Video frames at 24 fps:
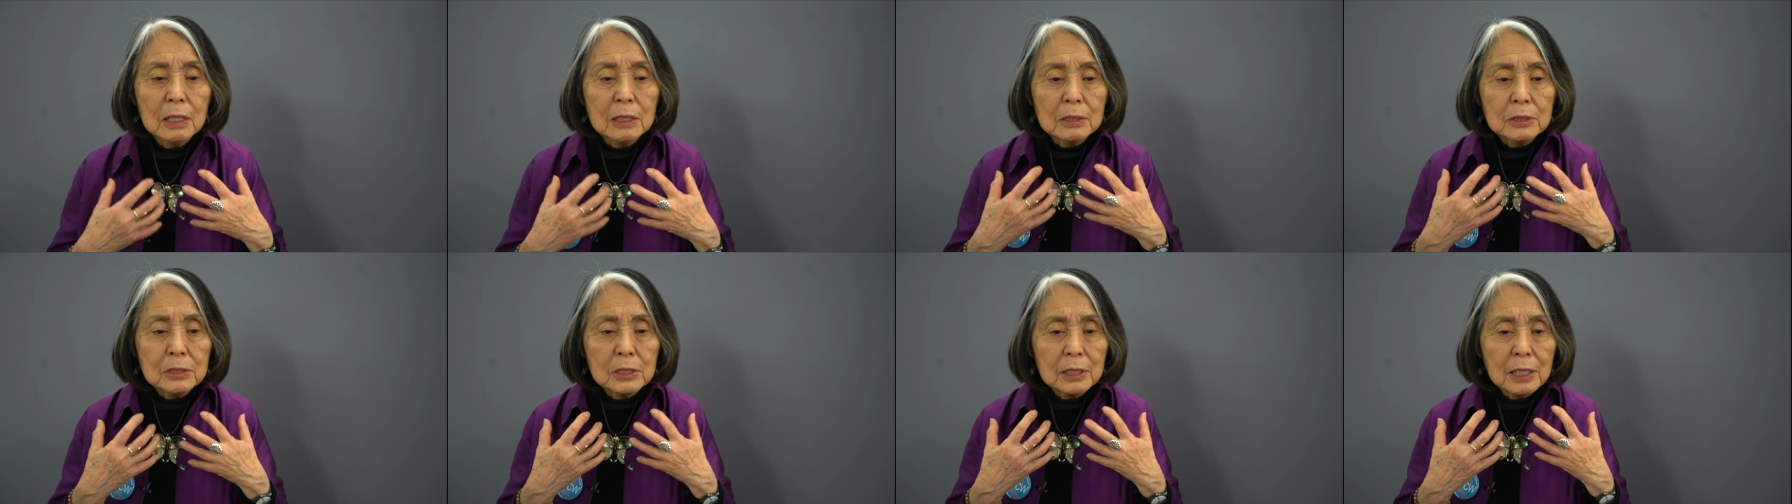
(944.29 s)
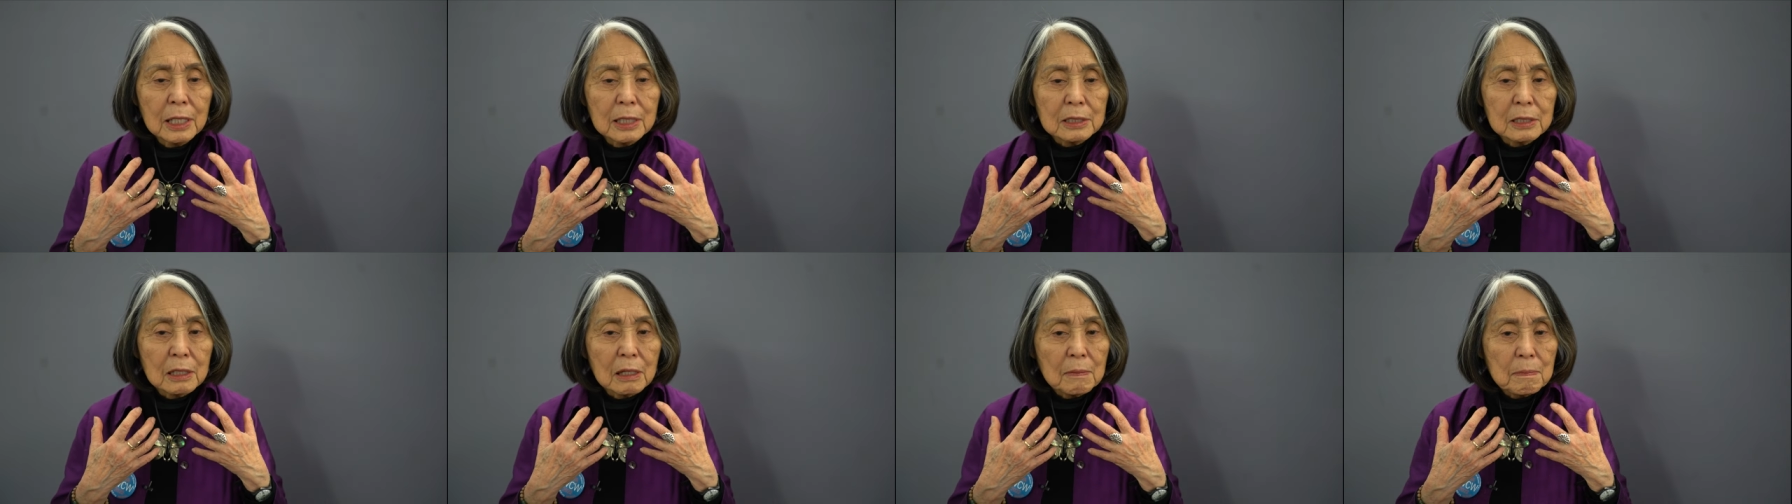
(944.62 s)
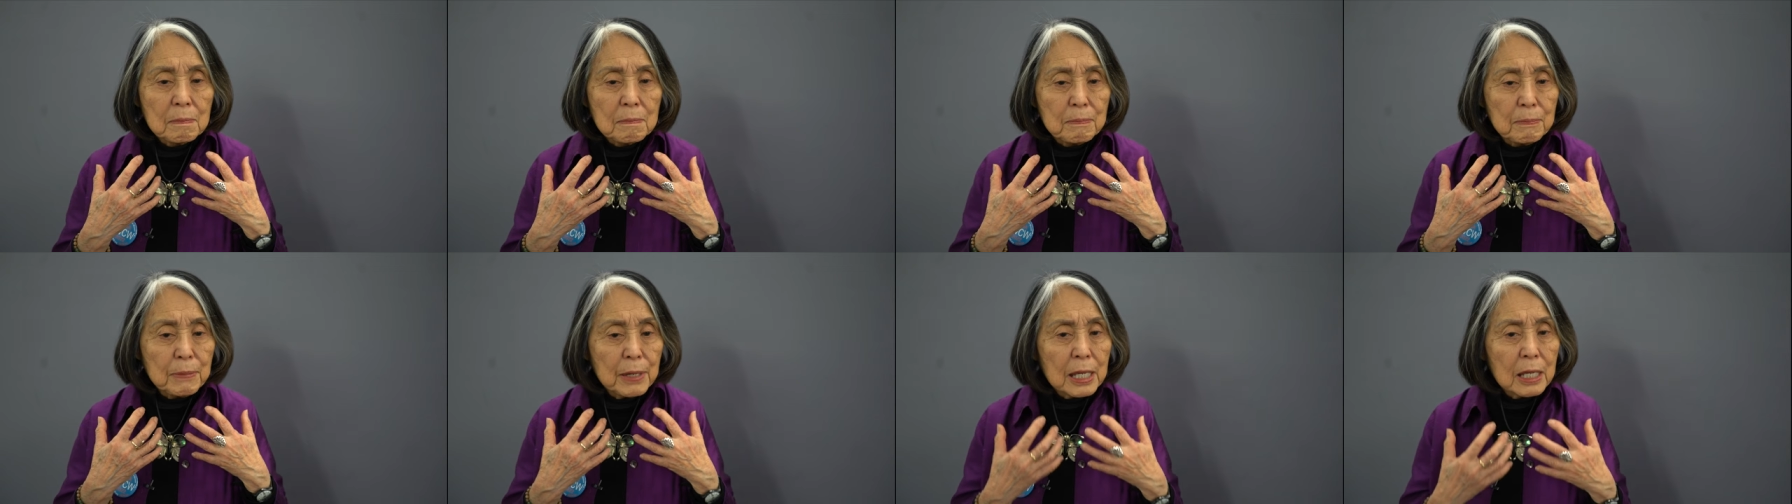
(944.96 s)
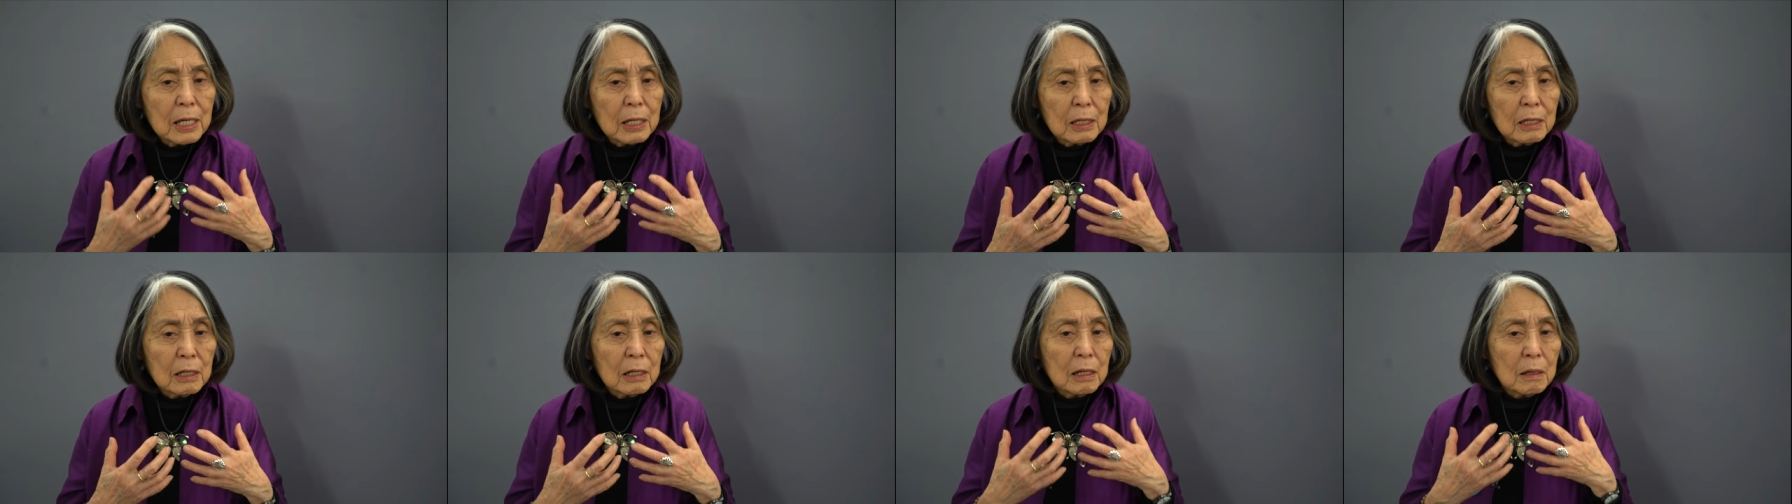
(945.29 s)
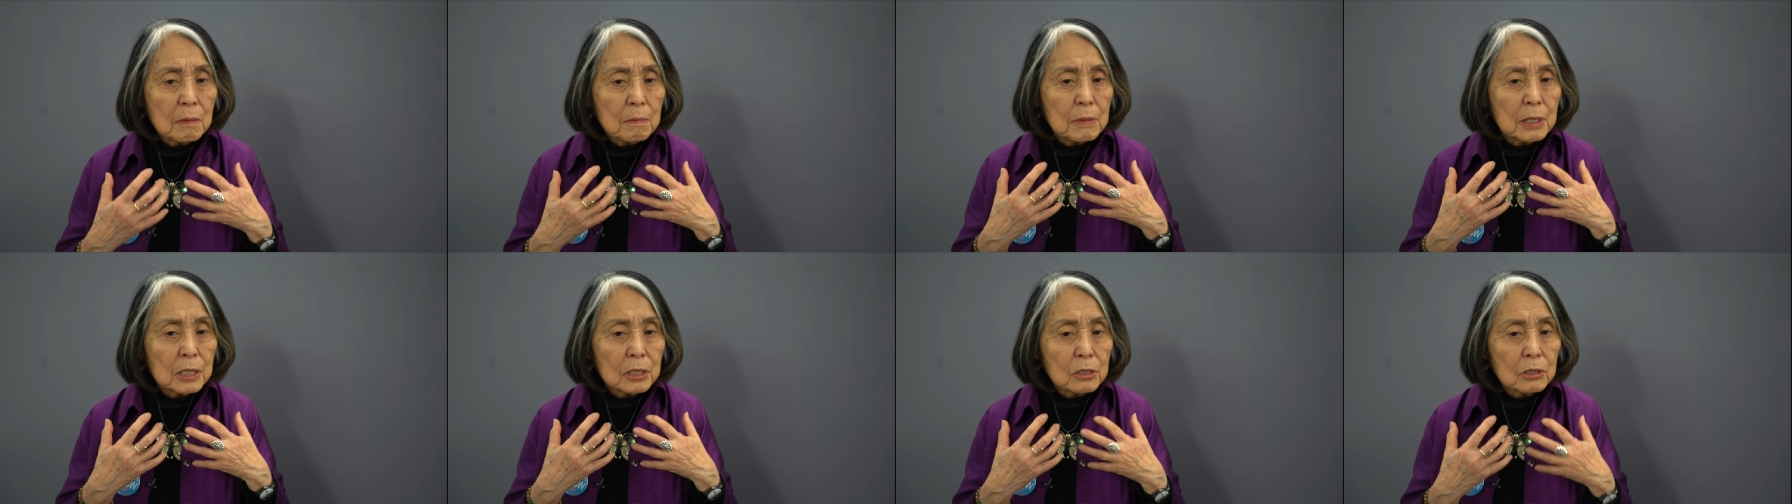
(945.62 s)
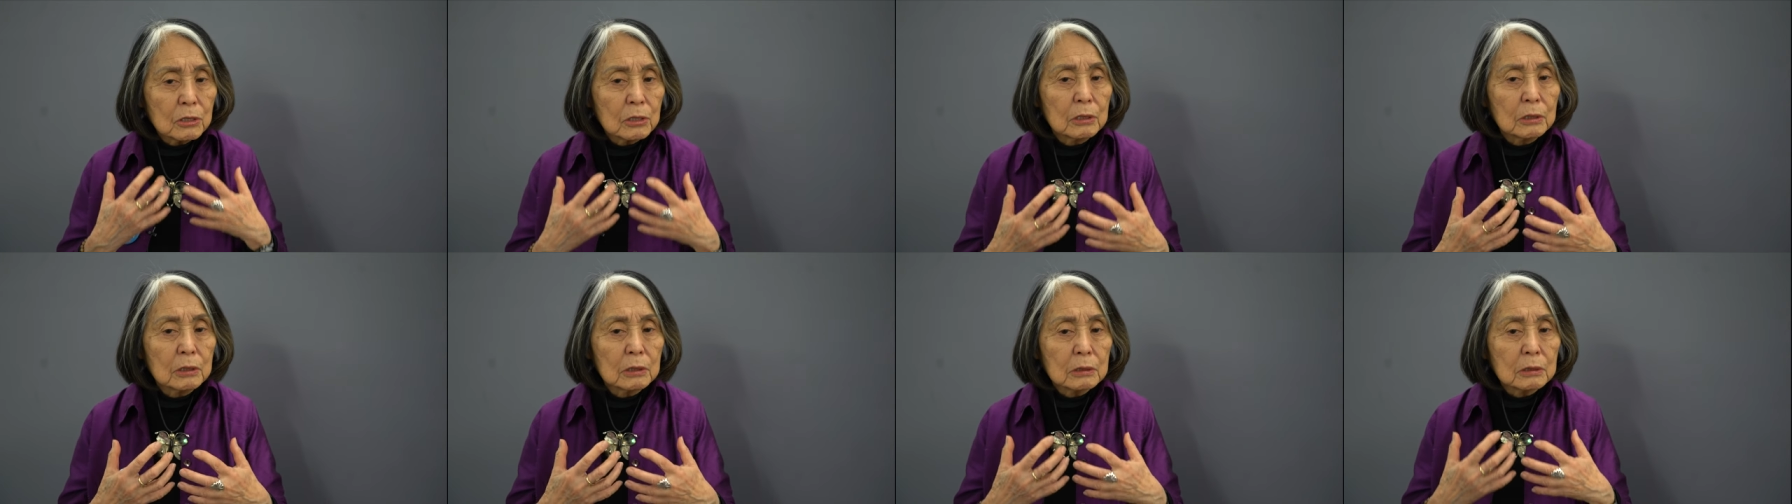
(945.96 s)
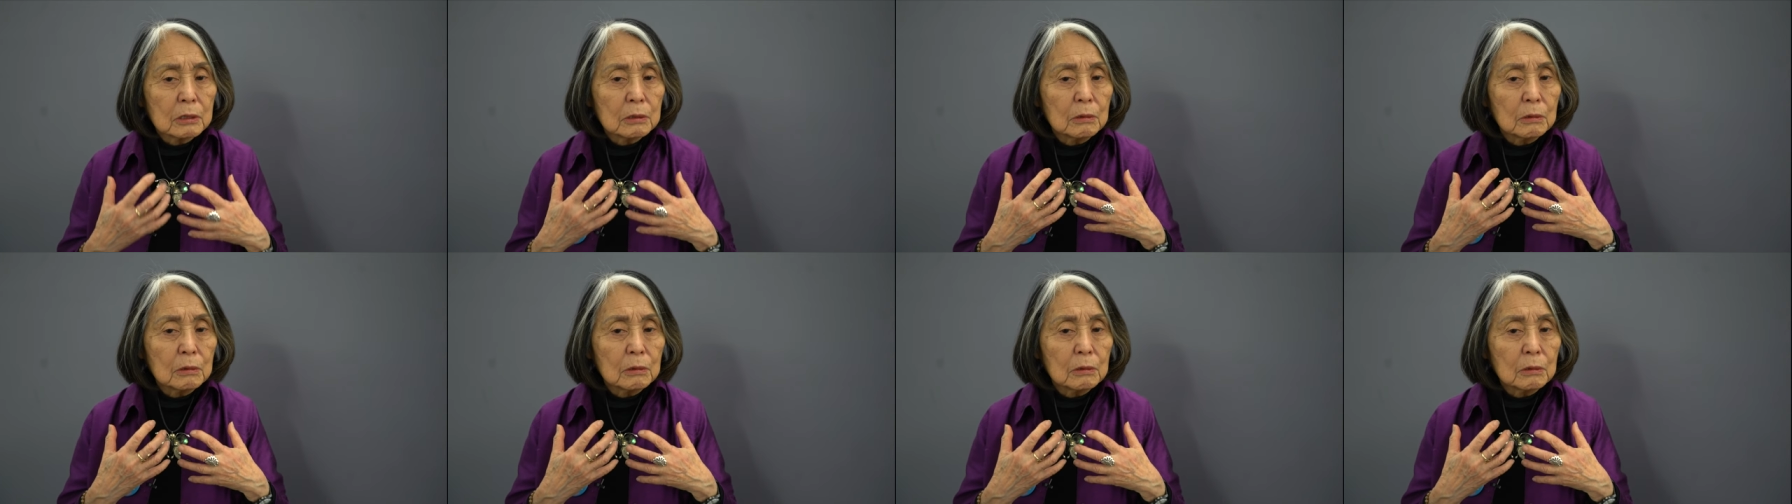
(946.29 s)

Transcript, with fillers: she has a bear maternal